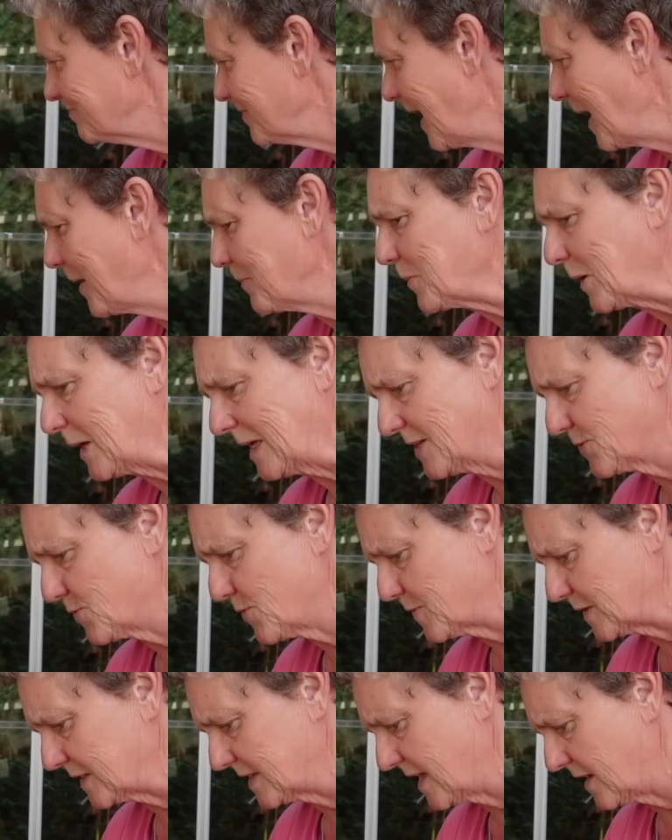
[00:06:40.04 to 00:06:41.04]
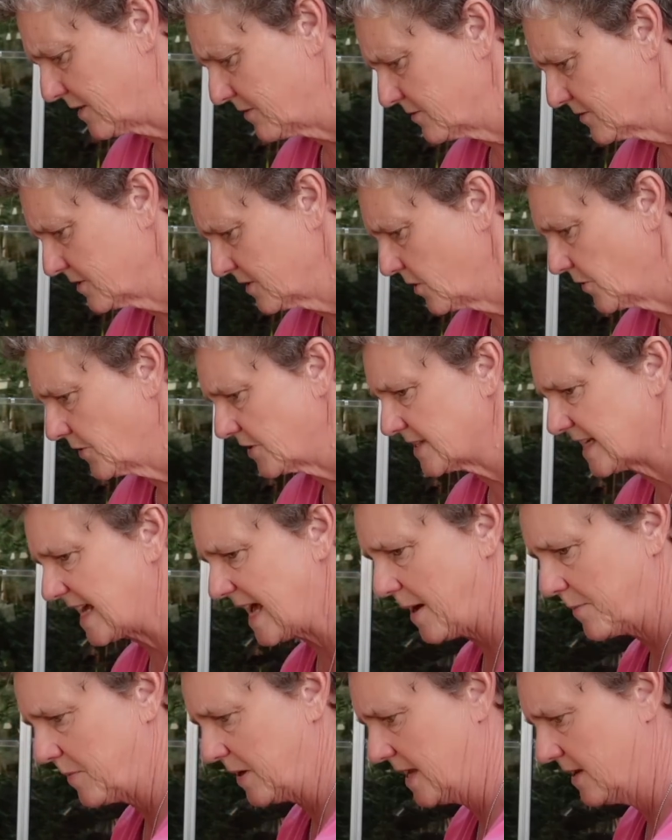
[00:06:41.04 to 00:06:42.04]
I'm pleased with myself. Oh, and there's a
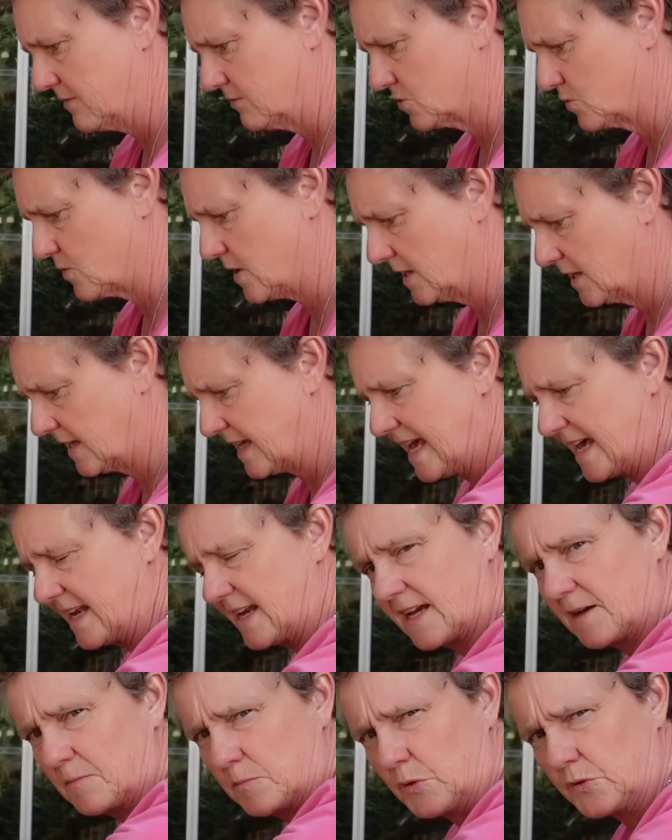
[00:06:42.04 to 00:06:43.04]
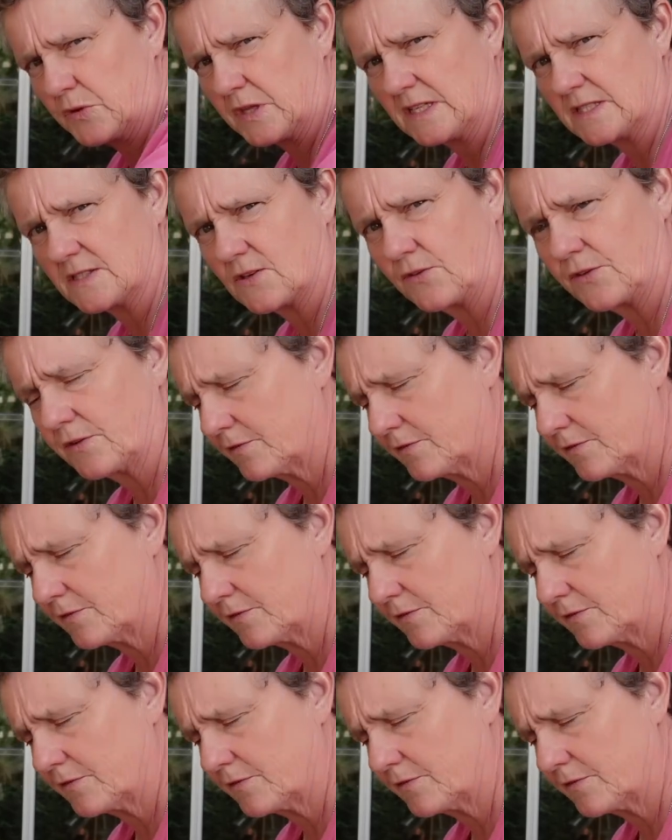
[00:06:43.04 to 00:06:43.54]
gap here as well. Again, I can put things on